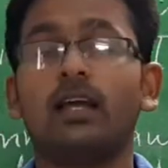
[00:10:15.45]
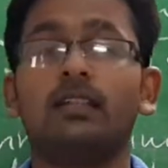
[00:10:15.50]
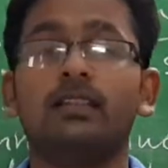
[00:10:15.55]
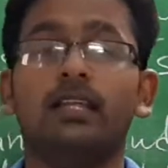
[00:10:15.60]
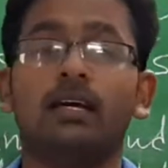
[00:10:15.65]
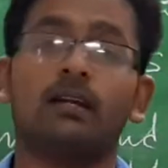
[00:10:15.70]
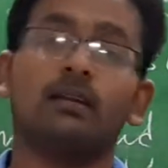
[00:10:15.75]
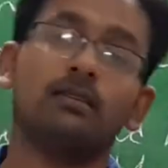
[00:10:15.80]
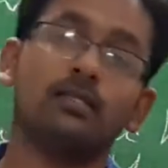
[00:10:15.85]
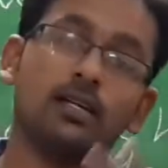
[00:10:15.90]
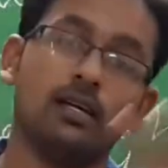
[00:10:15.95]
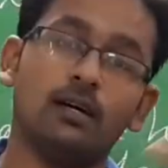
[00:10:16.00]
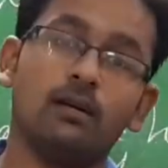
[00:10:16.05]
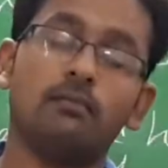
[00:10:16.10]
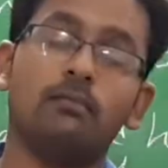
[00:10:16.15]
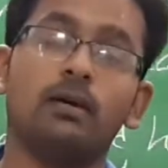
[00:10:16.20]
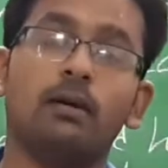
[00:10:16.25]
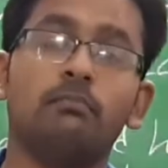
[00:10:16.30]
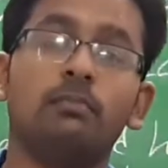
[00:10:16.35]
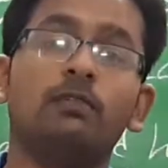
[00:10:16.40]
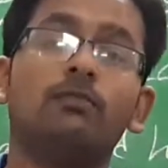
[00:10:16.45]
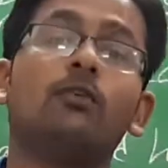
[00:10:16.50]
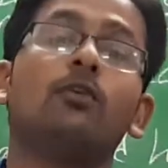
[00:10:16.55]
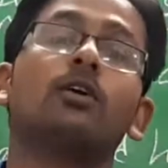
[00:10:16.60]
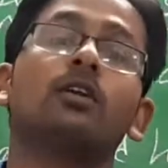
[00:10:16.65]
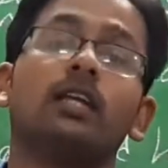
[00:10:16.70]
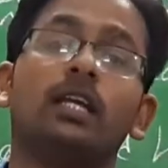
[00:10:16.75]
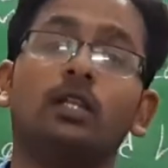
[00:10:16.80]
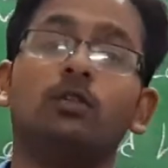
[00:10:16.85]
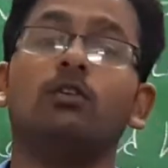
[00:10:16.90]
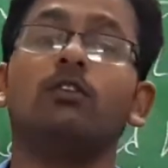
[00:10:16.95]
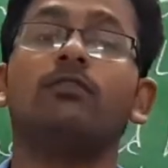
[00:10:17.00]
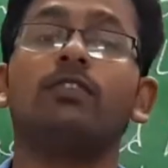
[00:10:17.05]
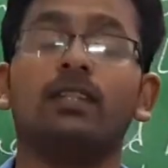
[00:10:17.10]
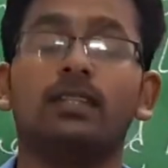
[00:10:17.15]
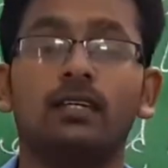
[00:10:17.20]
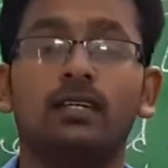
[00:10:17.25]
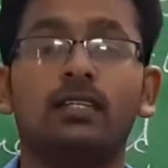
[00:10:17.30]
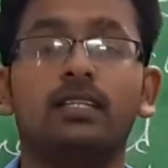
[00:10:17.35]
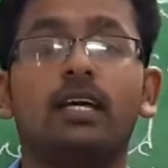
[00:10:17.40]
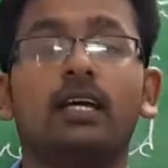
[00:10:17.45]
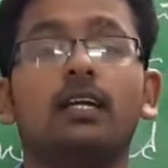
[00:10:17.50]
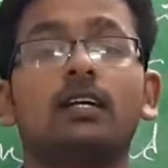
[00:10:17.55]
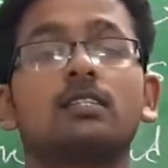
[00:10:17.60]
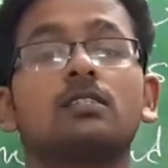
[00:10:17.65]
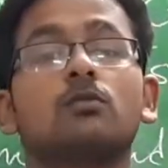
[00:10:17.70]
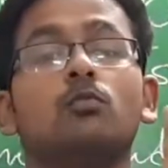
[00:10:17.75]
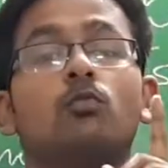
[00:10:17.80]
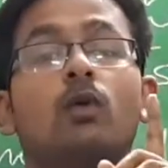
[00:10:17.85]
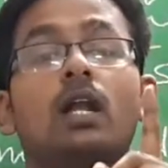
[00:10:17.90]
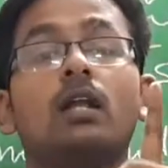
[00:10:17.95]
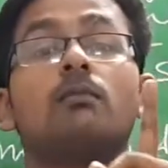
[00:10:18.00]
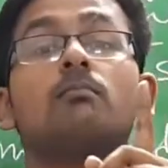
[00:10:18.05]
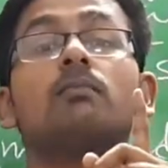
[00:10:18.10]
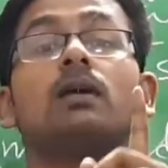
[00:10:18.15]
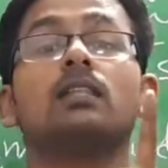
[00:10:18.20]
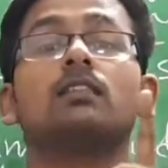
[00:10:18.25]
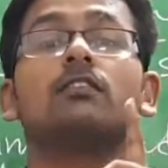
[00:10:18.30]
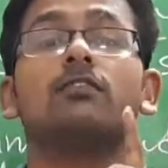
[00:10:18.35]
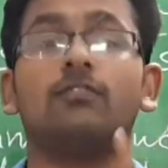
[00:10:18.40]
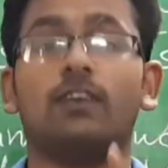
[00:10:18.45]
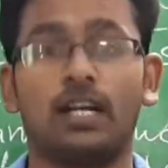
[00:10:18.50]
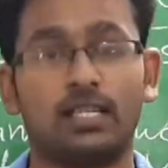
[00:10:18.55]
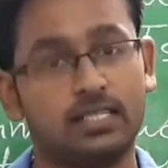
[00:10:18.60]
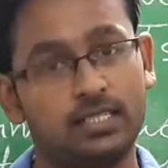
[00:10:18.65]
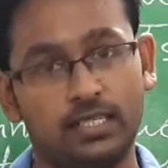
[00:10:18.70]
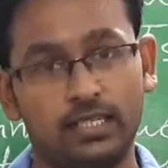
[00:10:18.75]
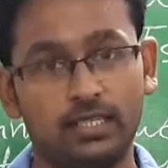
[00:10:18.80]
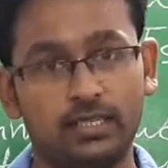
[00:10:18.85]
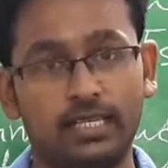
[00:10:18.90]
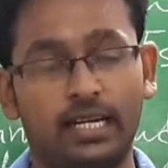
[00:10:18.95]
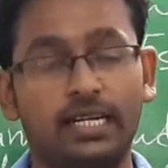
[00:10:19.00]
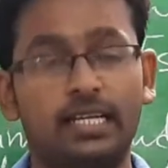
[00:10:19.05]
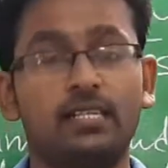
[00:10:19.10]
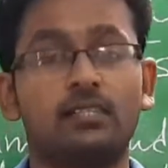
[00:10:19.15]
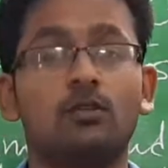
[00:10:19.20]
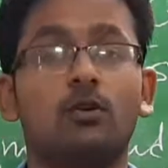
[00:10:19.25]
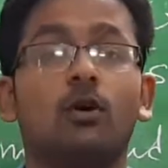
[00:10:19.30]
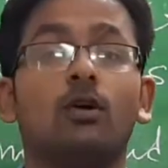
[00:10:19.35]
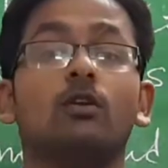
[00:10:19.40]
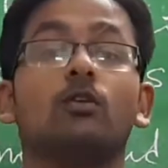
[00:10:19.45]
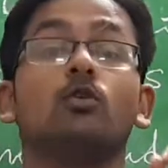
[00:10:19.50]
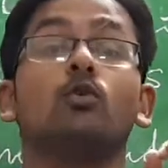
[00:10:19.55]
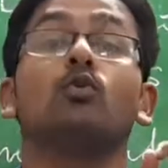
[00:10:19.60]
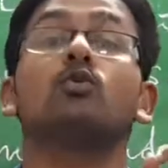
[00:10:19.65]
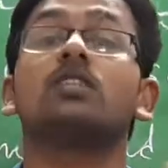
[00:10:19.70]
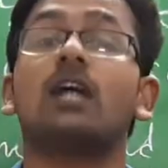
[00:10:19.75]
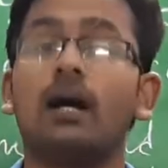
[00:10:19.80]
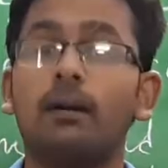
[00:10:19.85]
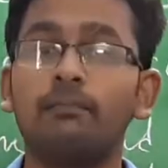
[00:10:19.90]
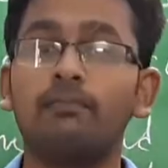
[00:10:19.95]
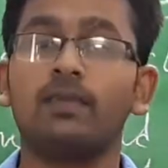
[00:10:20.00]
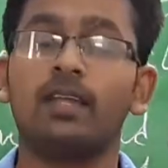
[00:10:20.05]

There is a, before Eid al-Fitr, there is 1 month fasting that is called Roza,